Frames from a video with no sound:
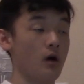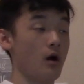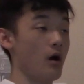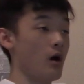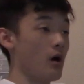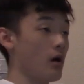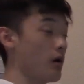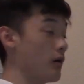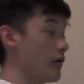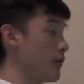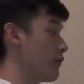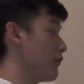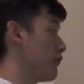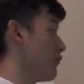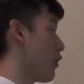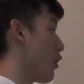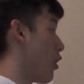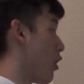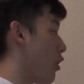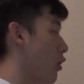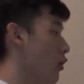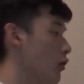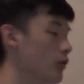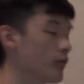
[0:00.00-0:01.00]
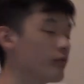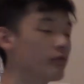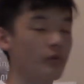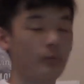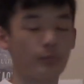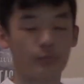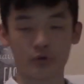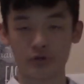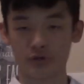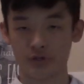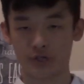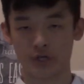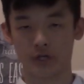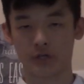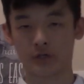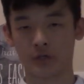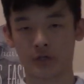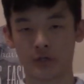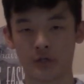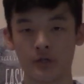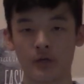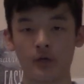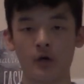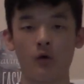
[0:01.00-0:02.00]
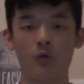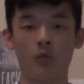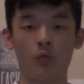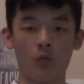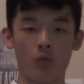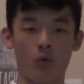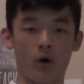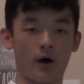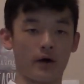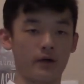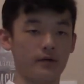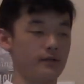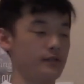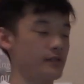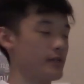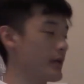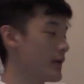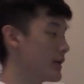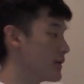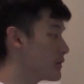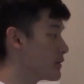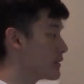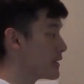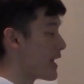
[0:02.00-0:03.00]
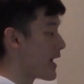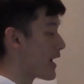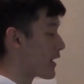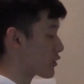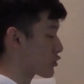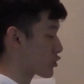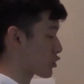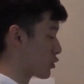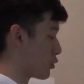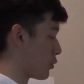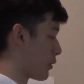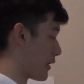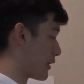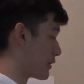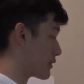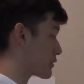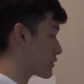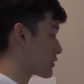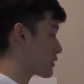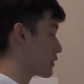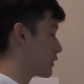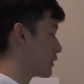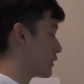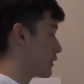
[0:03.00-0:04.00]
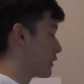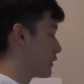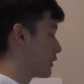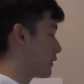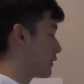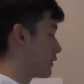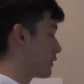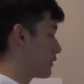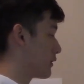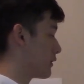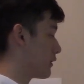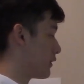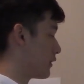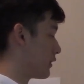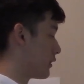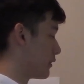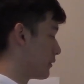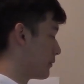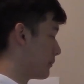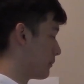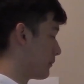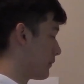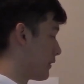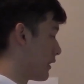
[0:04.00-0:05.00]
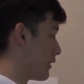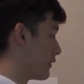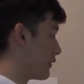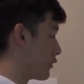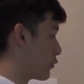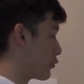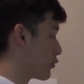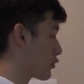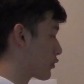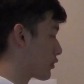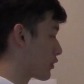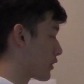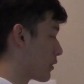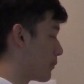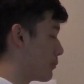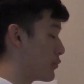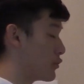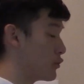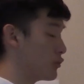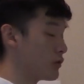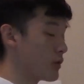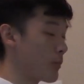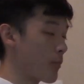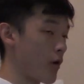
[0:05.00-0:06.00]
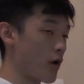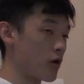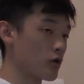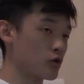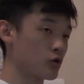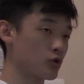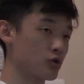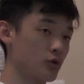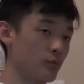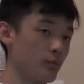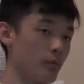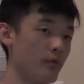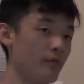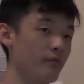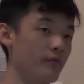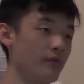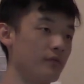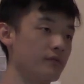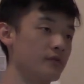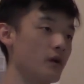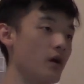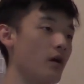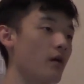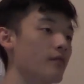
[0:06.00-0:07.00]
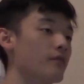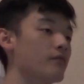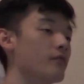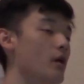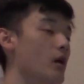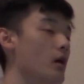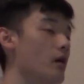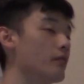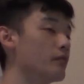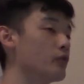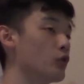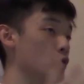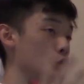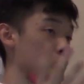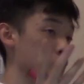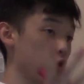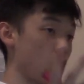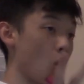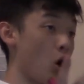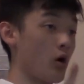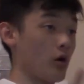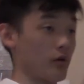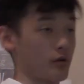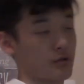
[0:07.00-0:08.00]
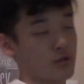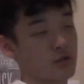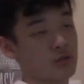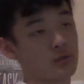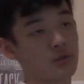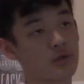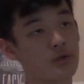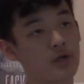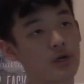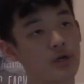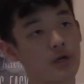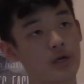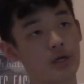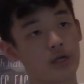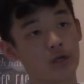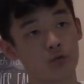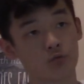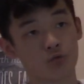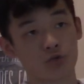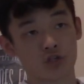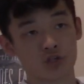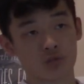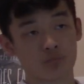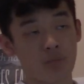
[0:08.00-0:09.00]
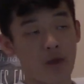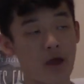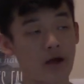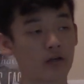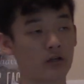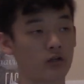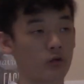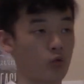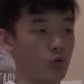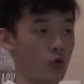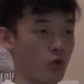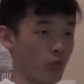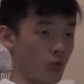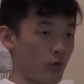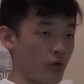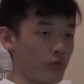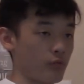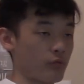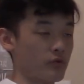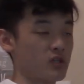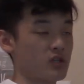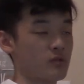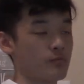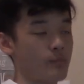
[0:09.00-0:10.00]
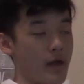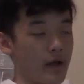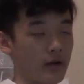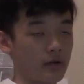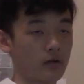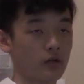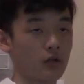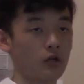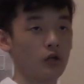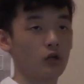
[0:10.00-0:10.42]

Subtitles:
of all of the predicted y's and the actual y's. And then we're going to compute the partial derivatives of those laws in respect or with respect